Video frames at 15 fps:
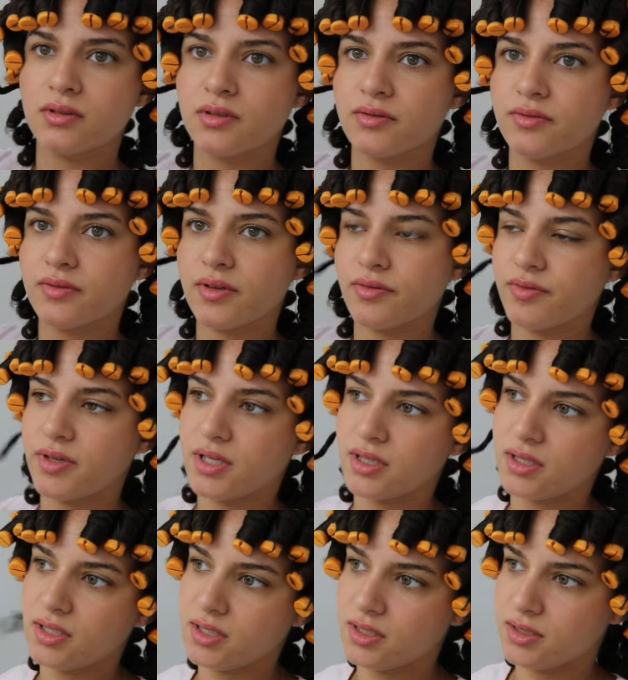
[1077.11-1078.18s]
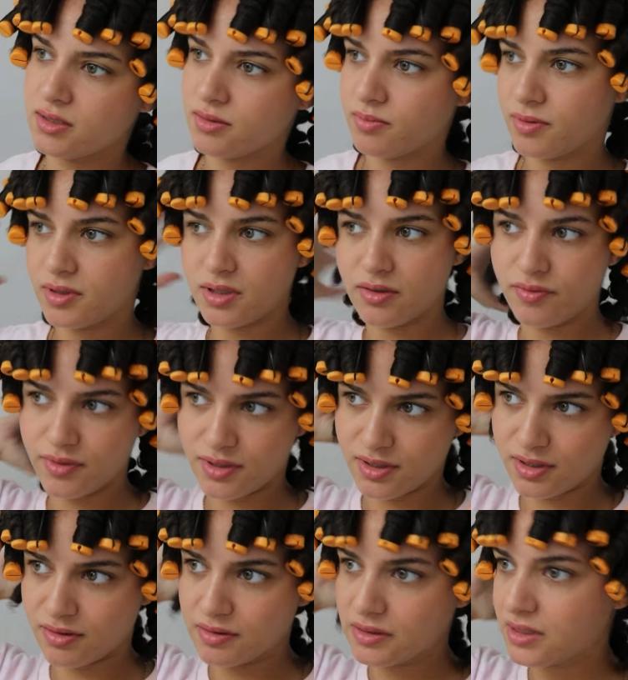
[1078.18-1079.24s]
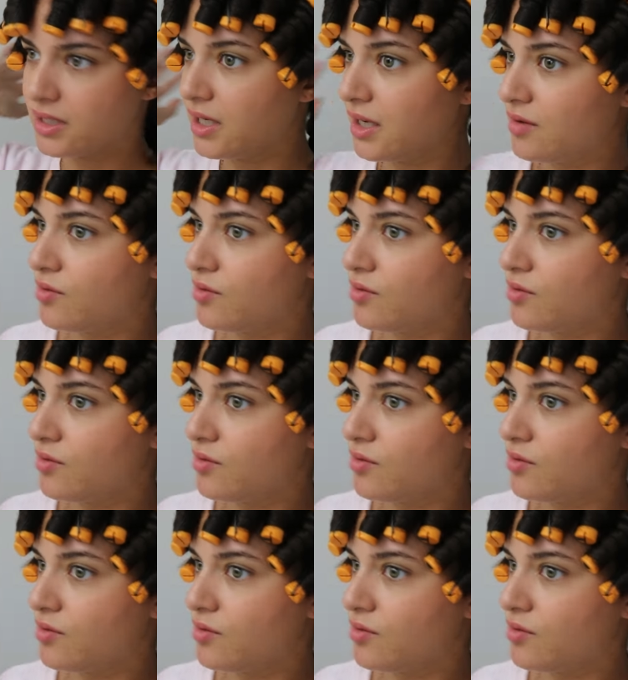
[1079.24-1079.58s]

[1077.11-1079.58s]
fluffy at the ends, but I figured I was gonna have a